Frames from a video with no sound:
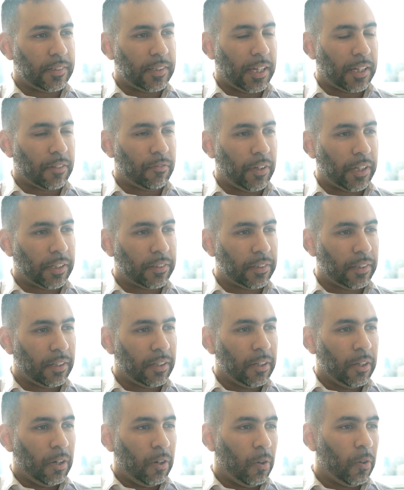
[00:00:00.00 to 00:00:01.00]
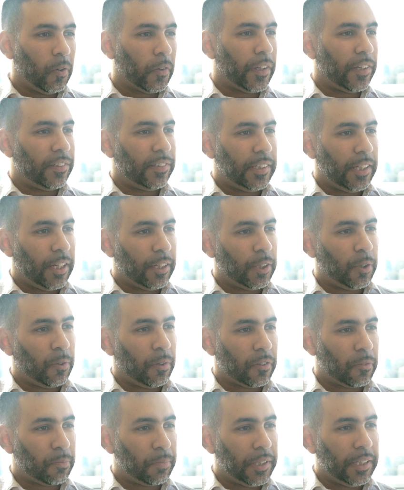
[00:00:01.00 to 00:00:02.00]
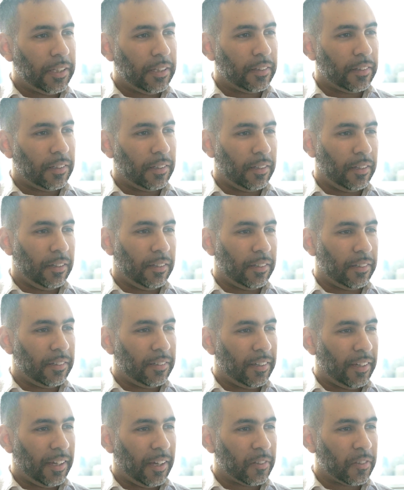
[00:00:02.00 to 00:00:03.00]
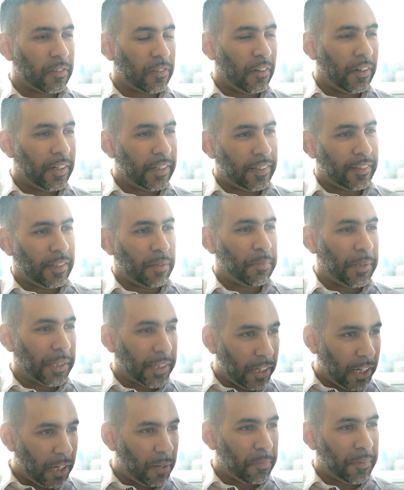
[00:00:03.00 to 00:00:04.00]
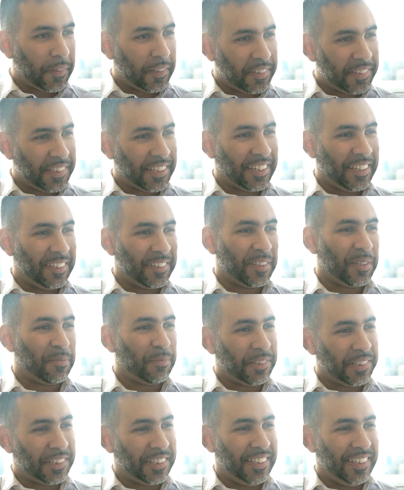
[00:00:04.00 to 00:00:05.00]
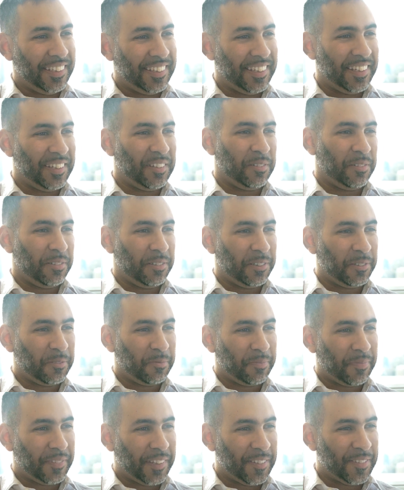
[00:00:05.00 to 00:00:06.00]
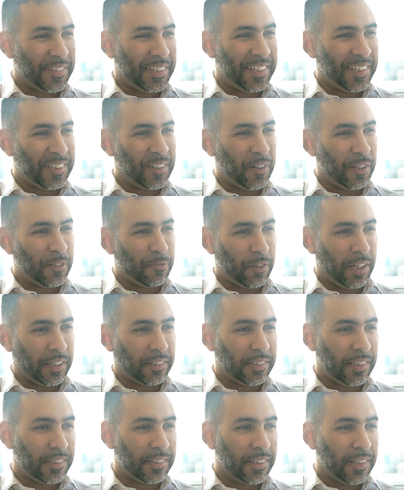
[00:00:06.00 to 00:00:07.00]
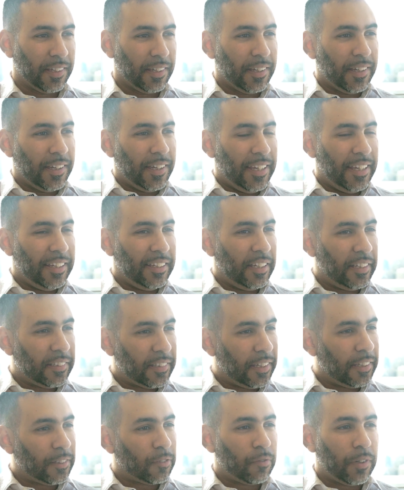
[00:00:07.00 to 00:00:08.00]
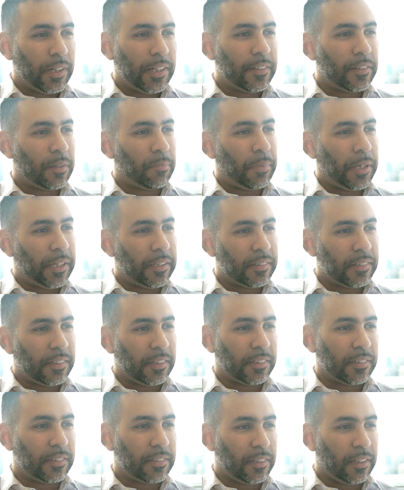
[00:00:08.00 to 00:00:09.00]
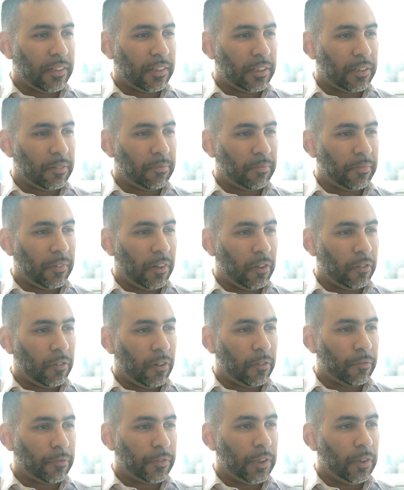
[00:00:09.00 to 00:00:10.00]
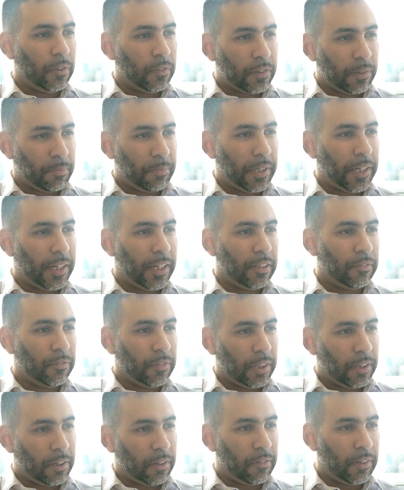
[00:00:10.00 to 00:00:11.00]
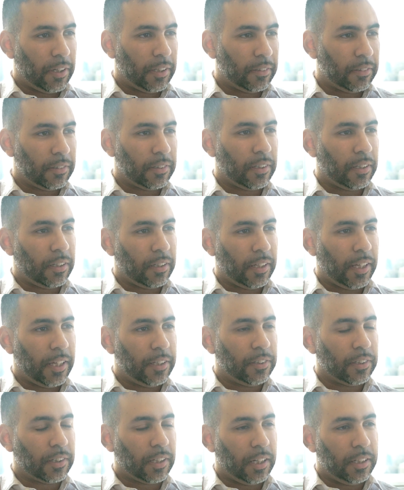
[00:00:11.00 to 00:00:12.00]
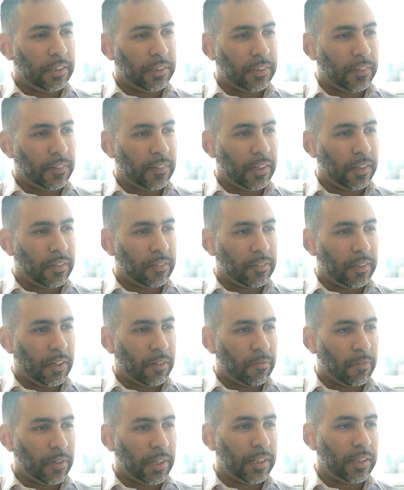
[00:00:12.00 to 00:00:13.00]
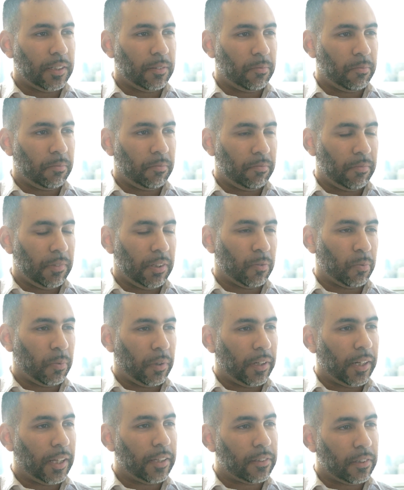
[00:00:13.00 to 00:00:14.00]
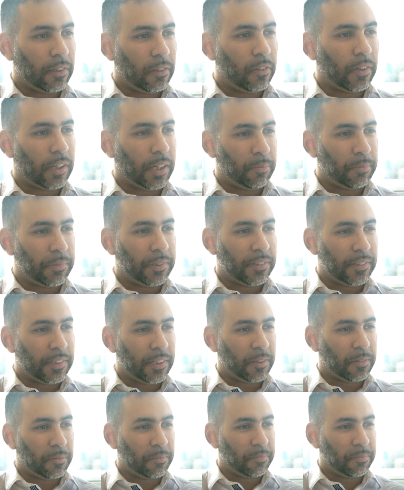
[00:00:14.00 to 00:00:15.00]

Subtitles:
vector. Or they see a USB in the outside and they pick it up and they stick it into the machine, and they suddenly got infected. It's really the basics of user behavior and education that really is what lets a lot of companies down.